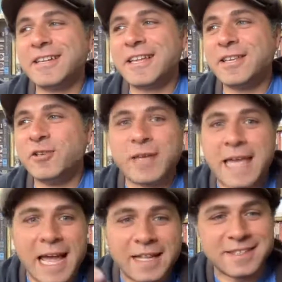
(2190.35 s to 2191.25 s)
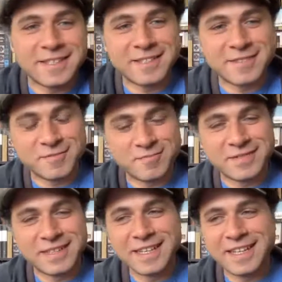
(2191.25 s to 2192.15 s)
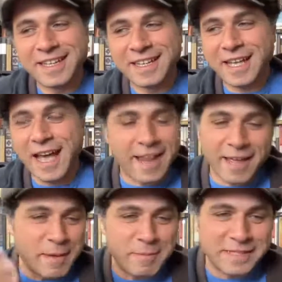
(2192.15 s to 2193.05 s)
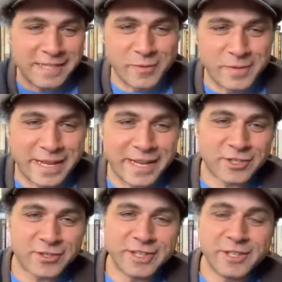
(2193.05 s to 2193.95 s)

you can't, maybe it's human nature.